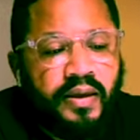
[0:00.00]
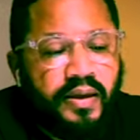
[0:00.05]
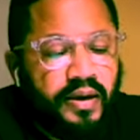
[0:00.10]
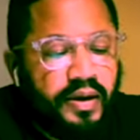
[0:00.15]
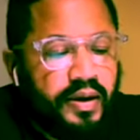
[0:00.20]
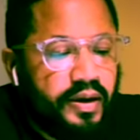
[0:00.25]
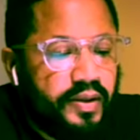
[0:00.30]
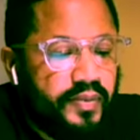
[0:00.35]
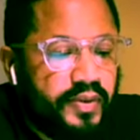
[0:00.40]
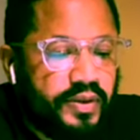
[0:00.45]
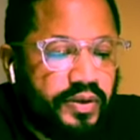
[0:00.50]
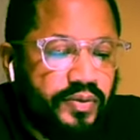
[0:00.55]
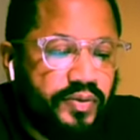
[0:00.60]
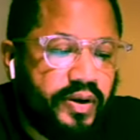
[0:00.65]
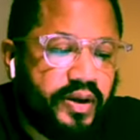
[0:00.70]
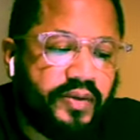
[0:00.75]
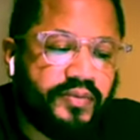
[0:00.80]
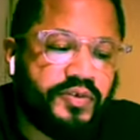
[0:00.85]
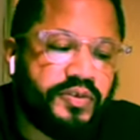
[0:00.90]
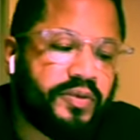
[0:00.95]
uh, that you
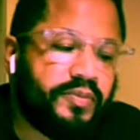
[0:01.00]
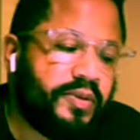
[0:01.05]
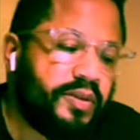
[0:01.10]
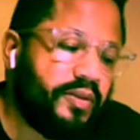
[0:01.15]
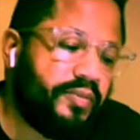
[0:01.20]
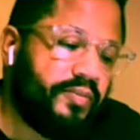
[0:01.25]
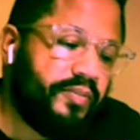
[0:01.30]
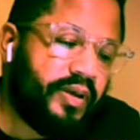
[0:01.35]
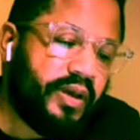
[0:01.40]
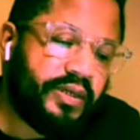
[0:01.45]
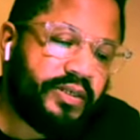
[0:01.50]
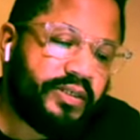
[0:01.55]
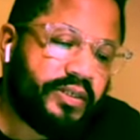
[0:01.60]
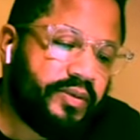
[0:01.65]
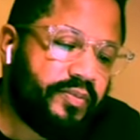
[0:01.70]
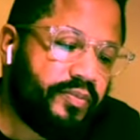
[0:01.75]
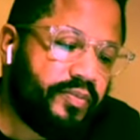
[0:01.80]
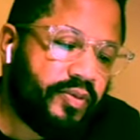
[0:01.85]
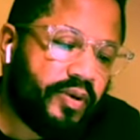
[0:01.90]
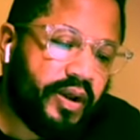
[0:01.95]
have some of the best
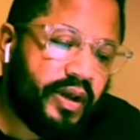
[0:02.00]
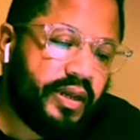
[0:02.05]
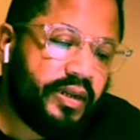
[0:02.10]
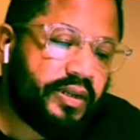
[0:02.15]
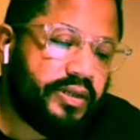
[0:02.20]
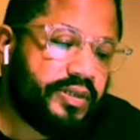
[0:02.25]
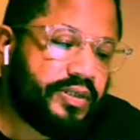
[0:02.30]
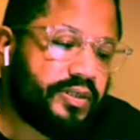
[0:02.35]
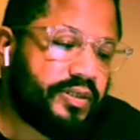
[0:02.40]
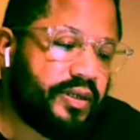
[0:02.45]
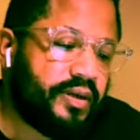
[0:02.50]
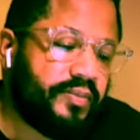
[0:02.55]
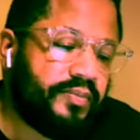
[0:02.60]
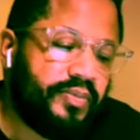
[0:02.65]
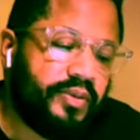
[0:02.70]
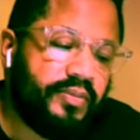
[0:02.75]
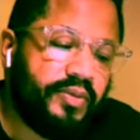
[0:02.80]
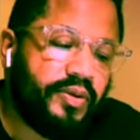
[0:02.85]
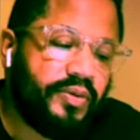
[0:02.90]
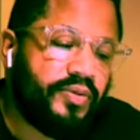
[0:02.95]
and brightest uh,
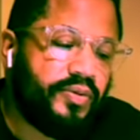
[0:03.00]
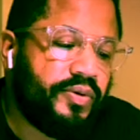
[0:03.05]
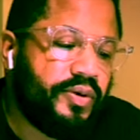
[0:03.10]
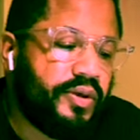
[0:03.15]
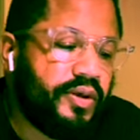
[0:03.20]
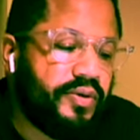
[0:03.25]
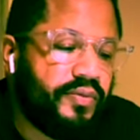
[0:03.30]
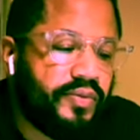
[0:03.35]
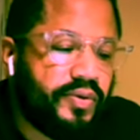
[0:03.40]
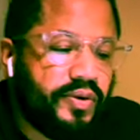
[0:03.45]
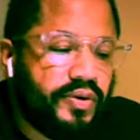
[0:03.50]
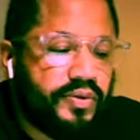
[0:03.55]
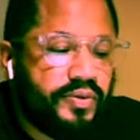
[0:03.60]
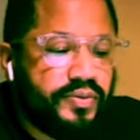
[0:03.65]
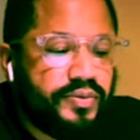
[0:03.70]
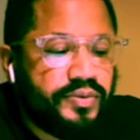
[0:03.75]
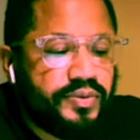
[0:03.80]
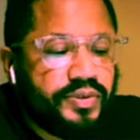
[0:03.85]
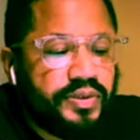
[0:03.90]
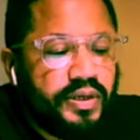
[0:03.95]
biblical
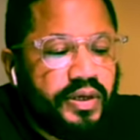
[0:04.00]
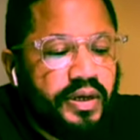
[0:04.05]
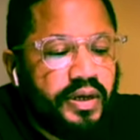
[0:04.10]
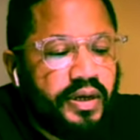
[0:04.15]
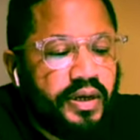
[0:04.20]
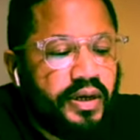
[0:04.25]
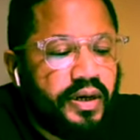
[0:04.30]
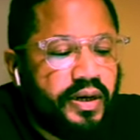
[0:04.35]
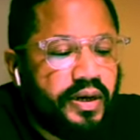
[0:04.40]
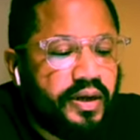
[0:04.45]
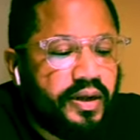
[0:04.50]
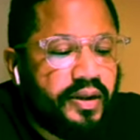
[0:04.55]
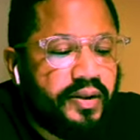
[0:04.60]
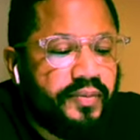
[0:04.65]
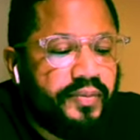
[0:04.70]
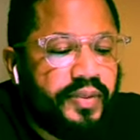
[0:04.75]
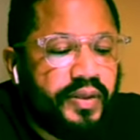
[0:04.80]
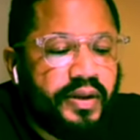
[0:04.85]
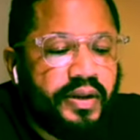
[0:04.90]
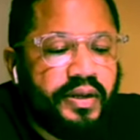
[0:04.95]
heroes uh,
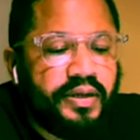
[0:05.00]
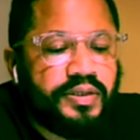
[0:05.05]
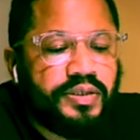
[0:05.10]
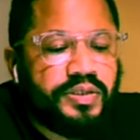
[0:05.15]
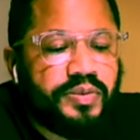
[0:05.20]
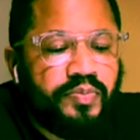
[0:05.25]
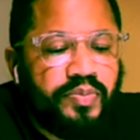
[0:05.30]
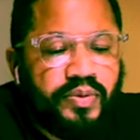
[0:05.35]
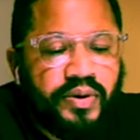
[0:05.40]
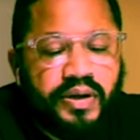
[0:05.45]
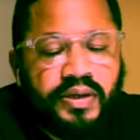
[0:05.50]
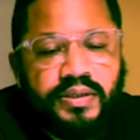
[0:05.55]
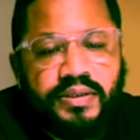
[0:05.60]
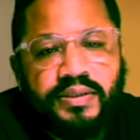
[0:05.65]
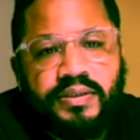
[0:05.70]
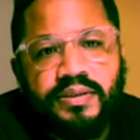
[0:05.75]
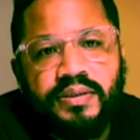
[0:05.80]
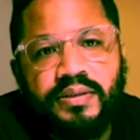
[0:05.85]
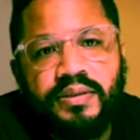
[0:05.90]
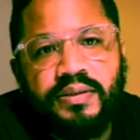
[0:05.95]
that
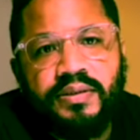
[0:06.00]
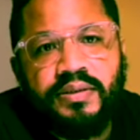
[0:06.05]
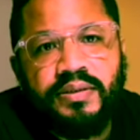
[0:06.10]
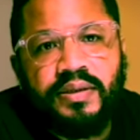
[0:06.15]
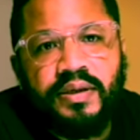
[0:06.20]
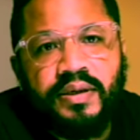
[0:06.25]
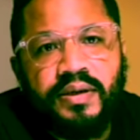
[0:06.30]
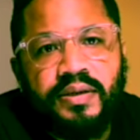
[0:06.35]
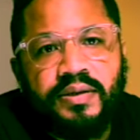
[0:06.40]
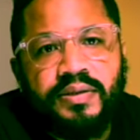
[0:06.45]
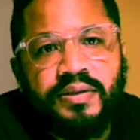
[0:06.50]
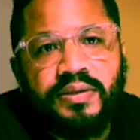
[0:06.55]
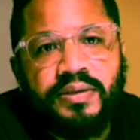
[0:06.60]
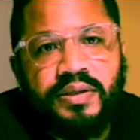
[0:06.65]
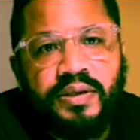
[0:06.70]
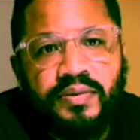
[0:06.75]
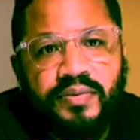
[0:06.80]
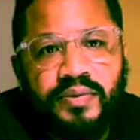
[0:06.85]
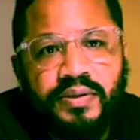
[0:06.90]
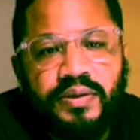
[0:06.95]
express uh,
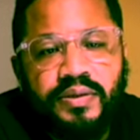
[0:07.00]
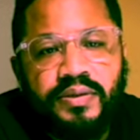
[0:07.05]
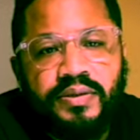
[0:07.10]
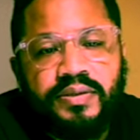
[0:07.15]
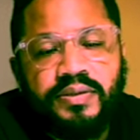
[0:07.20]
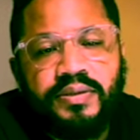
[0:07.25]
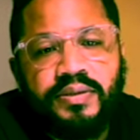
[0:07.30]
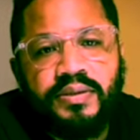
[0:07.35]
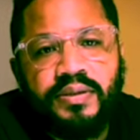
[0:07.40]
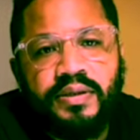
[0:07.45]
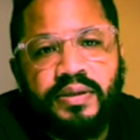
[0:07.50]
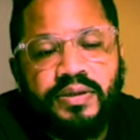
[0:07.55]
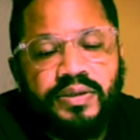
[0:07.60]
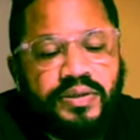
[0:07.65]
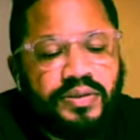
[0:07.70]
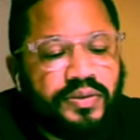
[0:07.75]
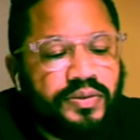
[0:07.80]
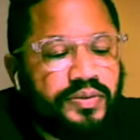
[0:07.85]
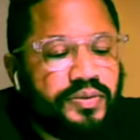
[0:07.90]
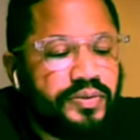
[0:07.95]
serious
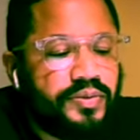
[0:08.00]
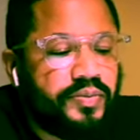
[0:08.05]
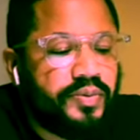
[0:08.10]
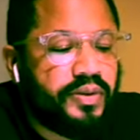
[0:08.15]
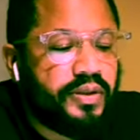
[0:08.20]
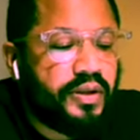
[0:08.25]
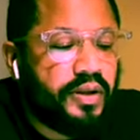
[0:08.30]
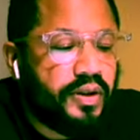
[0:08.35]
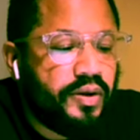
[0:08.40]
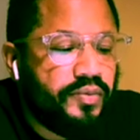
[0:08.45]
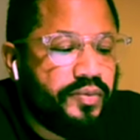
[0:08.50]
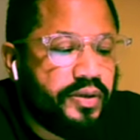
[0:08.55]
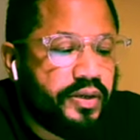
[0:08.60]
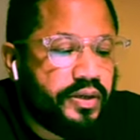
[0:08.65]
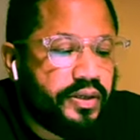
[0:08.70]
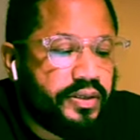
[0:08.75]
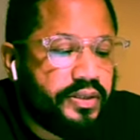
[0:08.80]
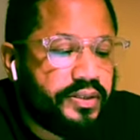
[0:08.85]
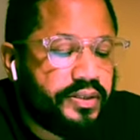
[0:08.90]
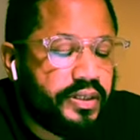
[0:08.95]
issues with
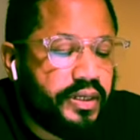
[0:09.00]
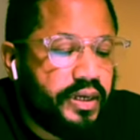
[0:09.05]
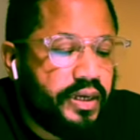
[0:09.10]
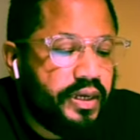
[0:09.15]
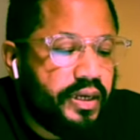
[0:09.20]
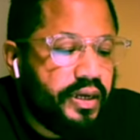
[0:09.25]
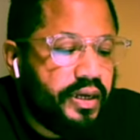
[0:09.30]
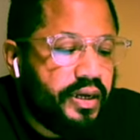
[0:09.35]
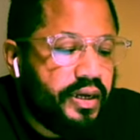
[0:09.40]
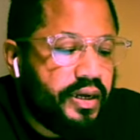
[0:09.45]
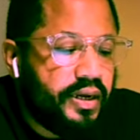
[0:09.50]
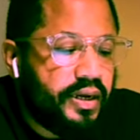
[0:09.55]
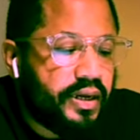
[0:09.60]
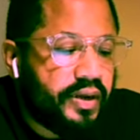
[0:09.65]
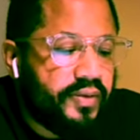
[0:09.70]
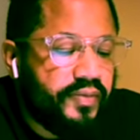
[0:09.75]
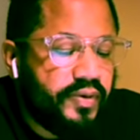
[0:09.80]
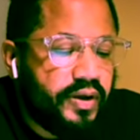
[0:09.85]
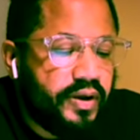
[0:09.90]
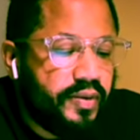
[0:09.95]
loneliness. Uh, I
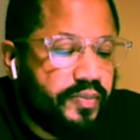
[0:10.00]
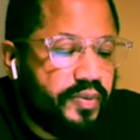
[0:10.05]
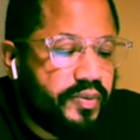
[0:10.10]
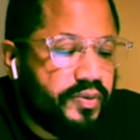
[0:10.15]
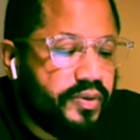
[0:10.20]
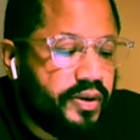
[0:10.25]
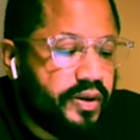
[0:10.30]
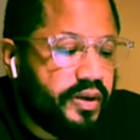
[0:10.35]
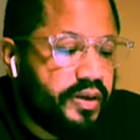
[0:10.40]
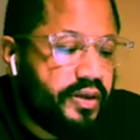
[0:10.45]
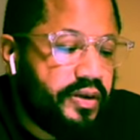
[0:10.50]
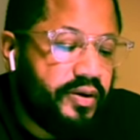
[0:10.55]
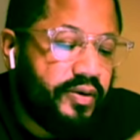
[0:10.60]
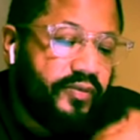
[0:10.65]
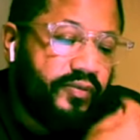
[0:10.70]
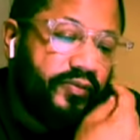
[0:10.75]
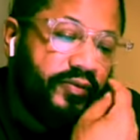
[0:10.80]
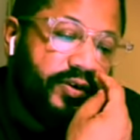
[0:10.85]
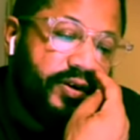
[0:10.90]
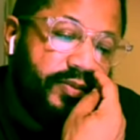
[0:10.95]
have a couple here
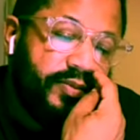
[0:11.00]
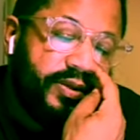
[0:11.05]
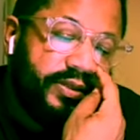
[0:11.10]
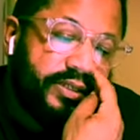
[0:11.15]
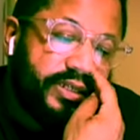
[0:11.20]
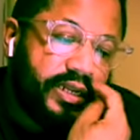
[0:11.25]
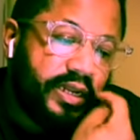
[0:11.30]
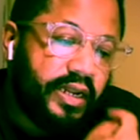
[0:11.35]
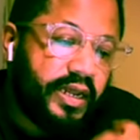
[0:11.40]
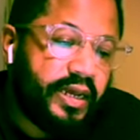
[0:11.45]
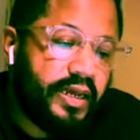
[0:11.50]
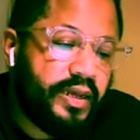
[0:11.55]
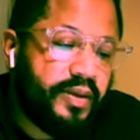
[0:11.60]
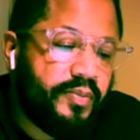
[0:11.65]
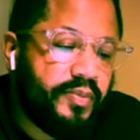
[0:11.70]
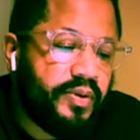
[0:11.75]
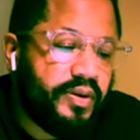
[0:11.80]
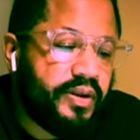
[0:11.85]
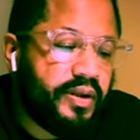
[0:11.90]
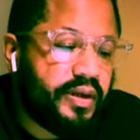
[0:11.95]
in front of me
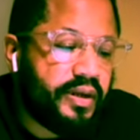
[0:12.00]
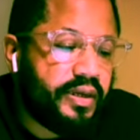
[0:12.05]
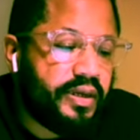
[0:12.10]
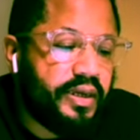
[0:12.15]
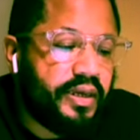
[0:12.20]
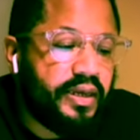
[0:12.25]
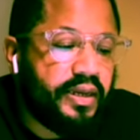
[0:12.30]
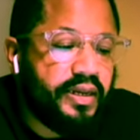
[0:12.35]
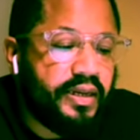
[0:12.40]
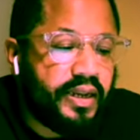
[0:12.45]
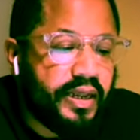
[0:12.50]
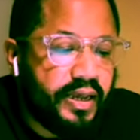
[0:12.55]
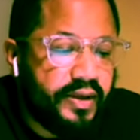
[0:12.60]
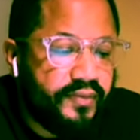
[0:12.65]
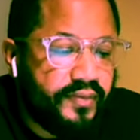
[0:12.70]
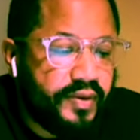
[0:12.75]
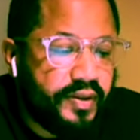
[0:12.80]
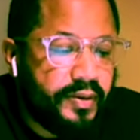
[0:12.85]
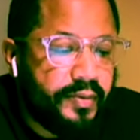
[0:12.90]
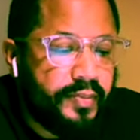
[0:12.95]
tonight, but King
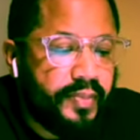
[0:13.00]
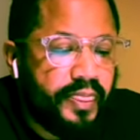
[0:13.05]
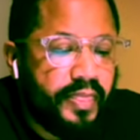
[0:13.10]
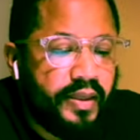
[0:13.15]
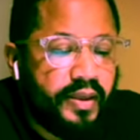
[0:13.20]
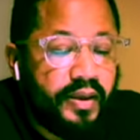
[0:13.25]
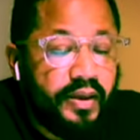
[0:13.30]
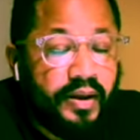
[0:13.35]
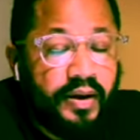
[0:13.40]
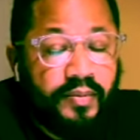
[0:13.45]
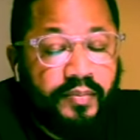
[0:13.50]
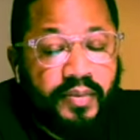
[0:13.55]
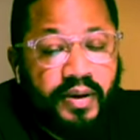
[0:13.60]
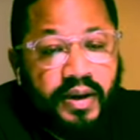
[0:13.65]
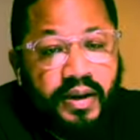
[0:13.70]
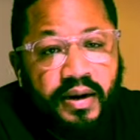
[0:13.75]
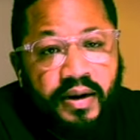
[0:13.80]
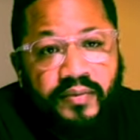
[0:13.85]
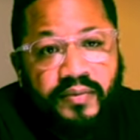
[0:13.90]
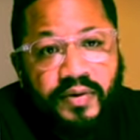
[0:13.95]
David,
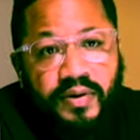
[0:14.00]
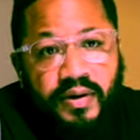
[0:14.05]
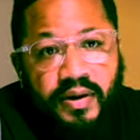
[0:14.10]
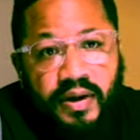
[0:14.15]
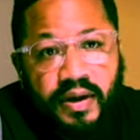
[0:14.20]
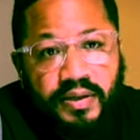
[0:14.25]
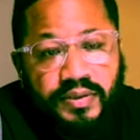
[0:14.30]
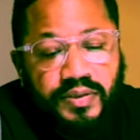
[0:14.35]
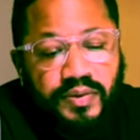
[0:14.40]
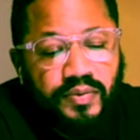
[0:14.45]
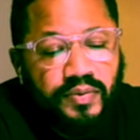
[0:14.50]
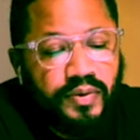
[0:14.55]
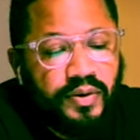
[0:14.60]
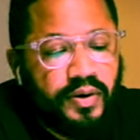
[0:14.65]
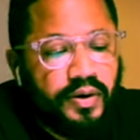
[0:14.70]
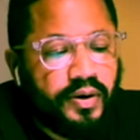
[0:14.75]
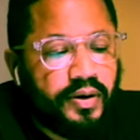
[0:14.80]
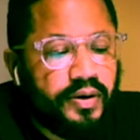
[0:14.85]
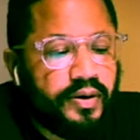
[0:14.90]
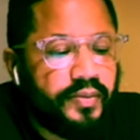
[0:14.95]
man after God's own
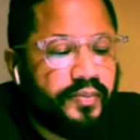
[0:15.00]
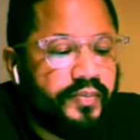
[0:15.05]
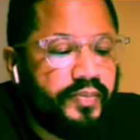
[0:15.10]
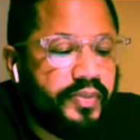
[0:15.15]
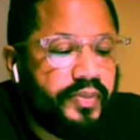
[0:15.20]
heart.